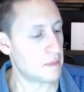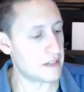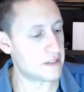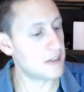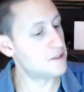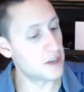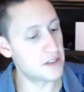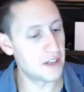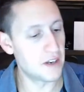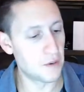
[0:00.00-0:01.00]
but it's not
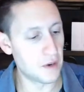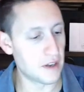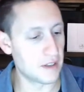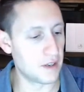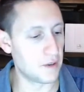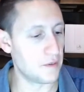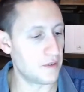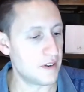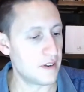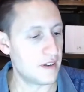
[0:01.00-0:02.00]
just an eau de
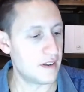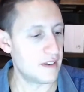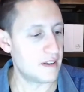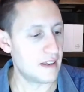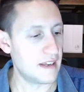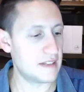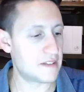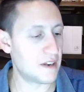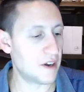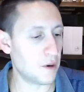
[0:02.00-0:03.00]
cologne
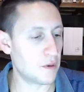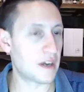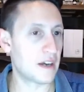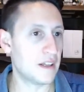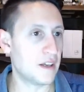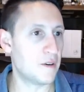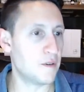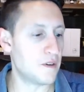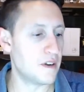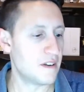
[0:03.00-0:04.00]
it's an eau de
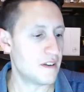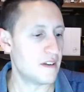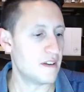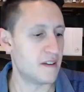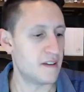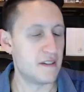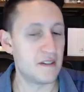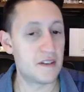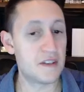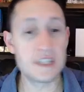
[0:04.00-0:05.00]
cologne
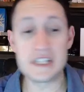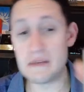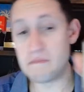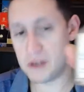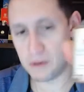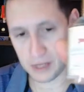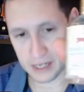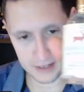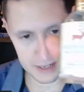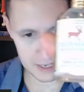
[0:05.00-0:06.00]

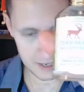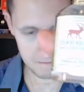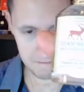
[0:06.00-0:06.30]
stimulant